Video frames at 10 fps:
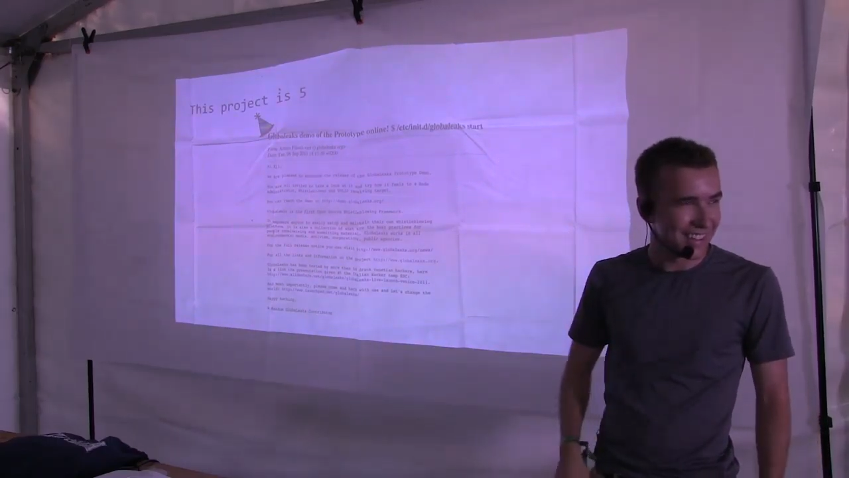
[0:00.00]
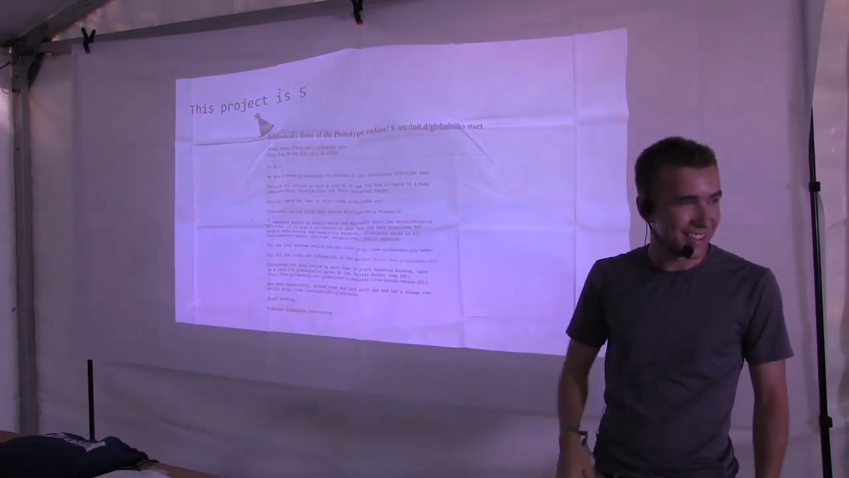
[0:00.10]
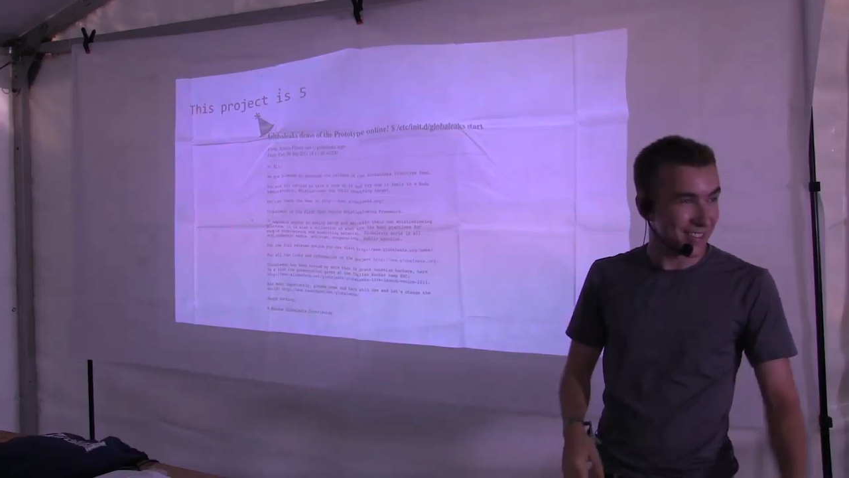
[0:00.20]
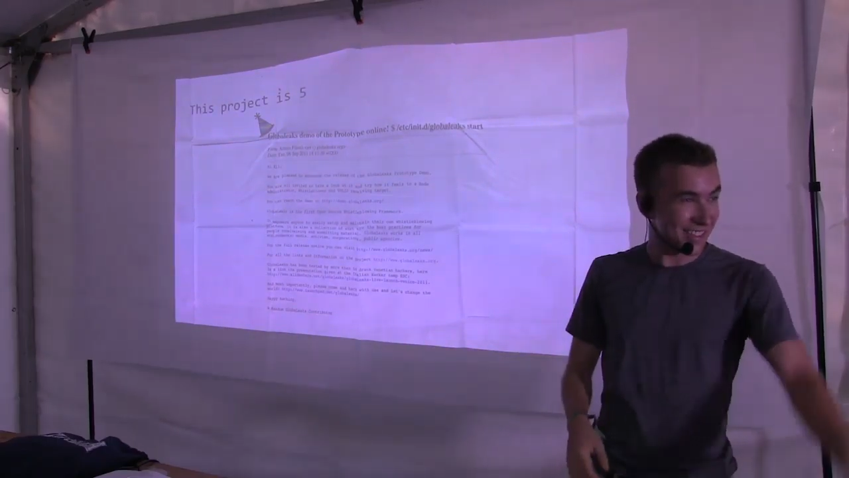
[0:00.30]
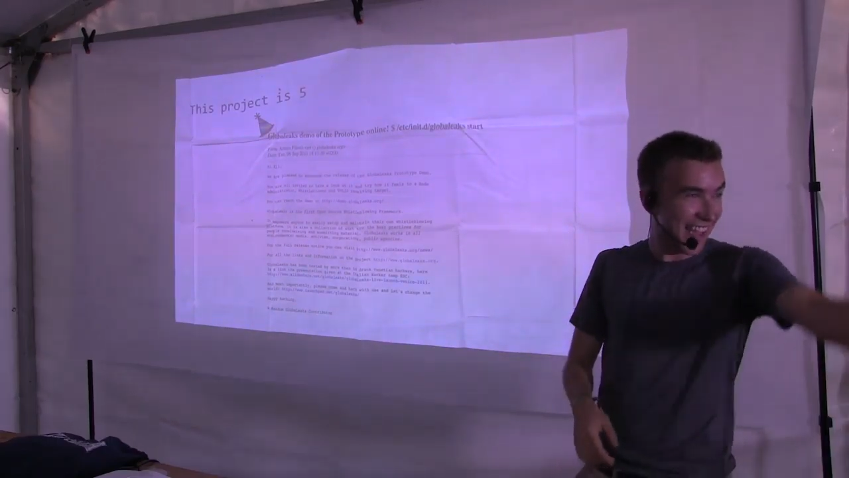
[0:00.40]

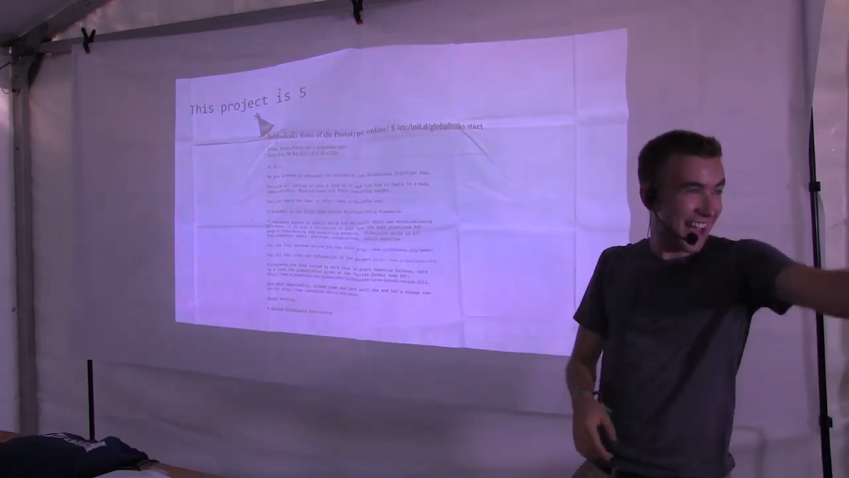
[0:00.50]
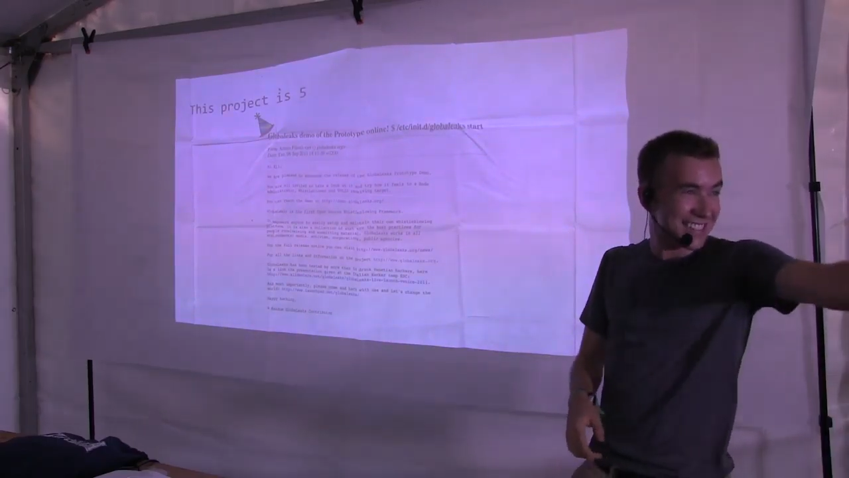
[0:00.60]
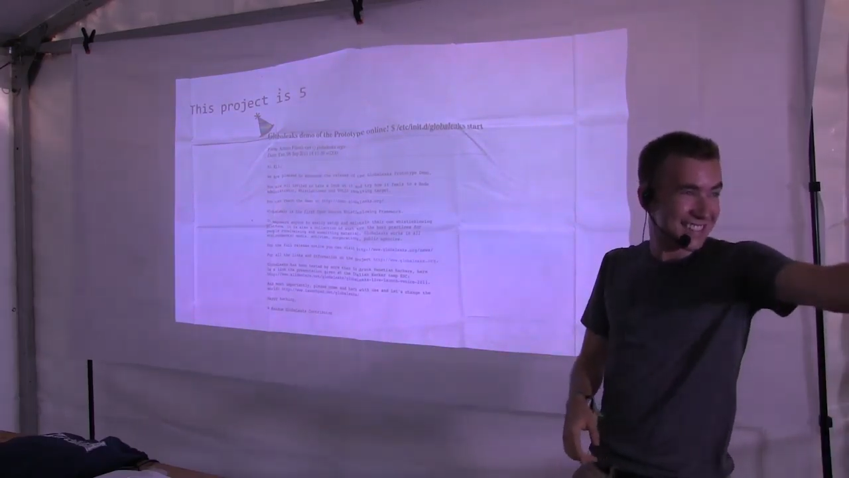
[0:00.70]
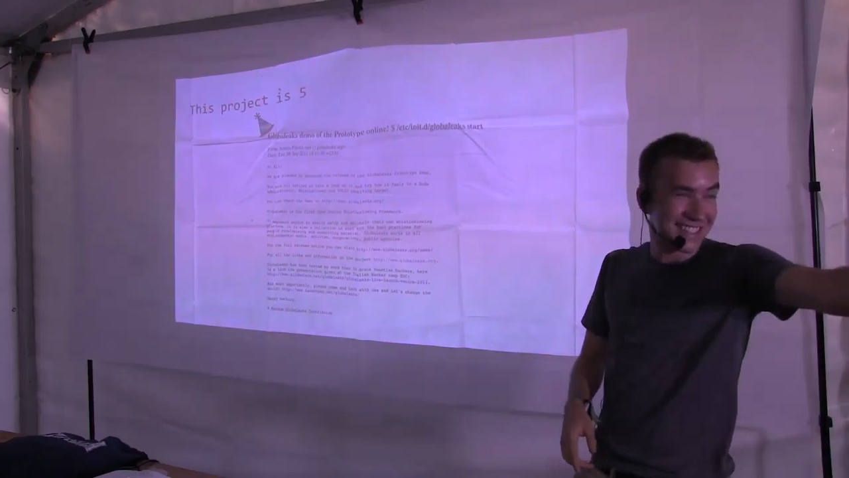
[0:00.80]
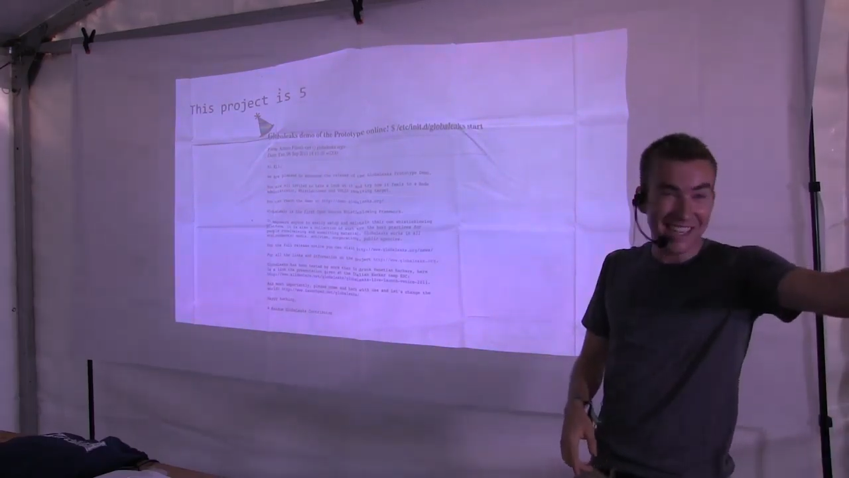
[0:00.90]
That's
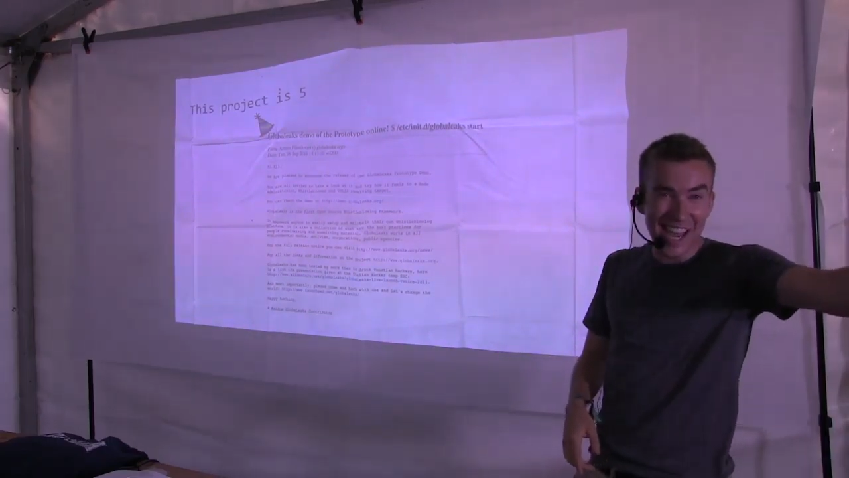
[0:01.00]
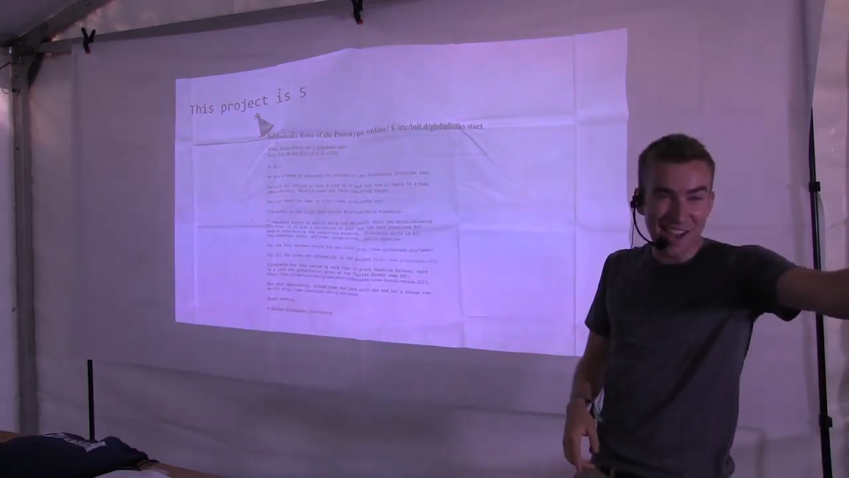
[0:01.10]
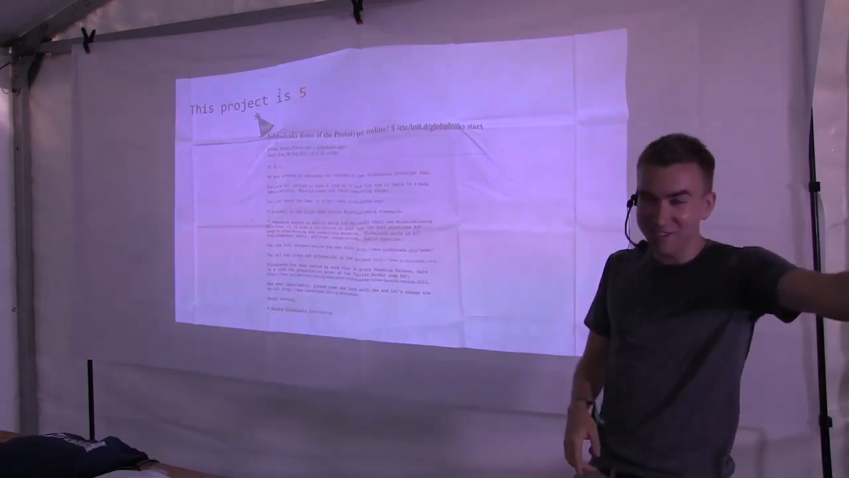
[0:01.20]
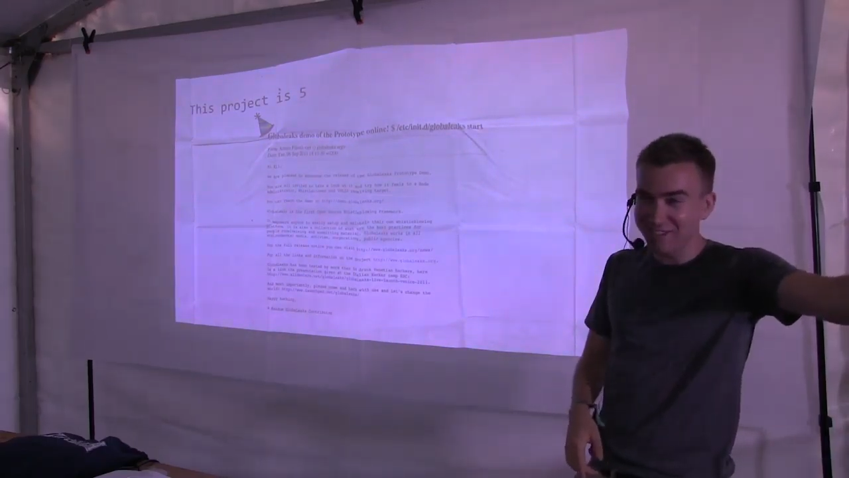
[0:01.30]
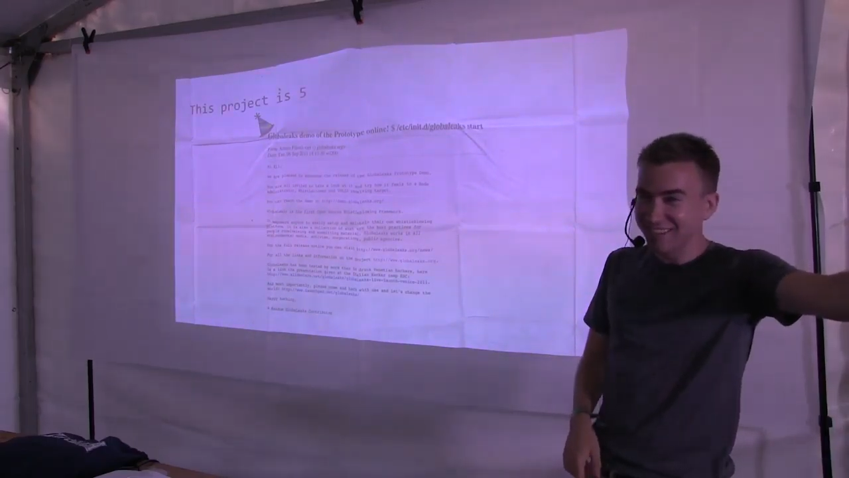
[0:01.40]
fantastic.
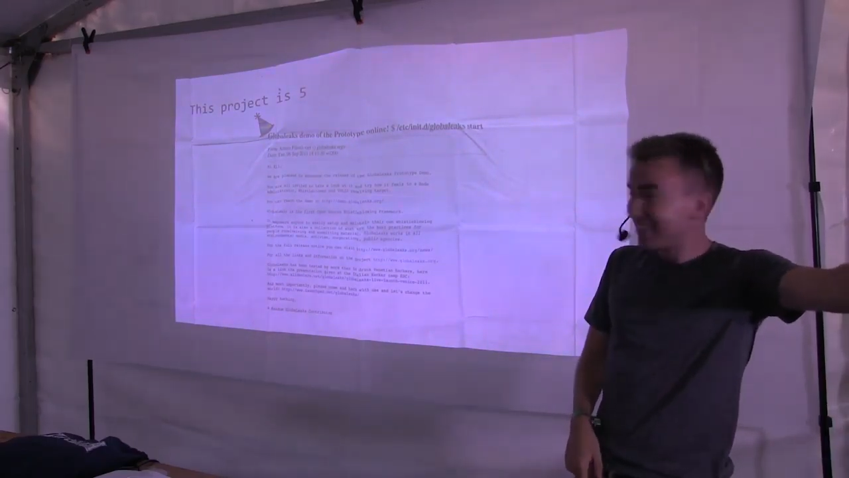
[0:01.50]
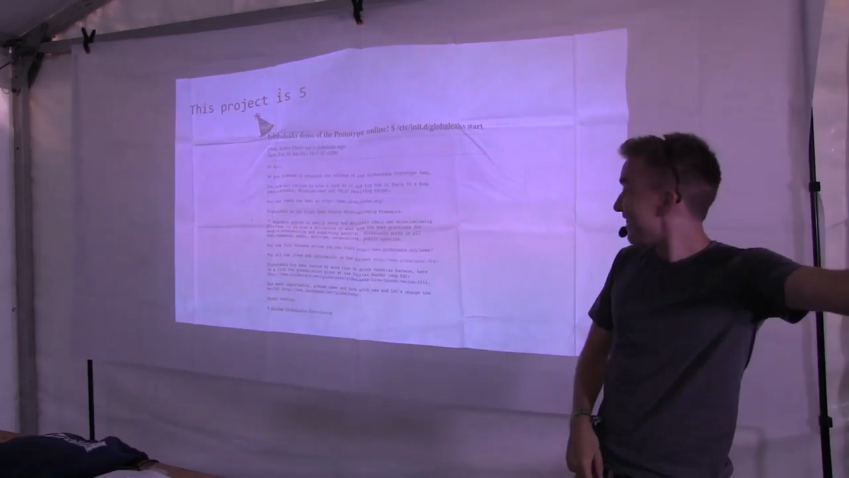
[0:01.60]
Nave,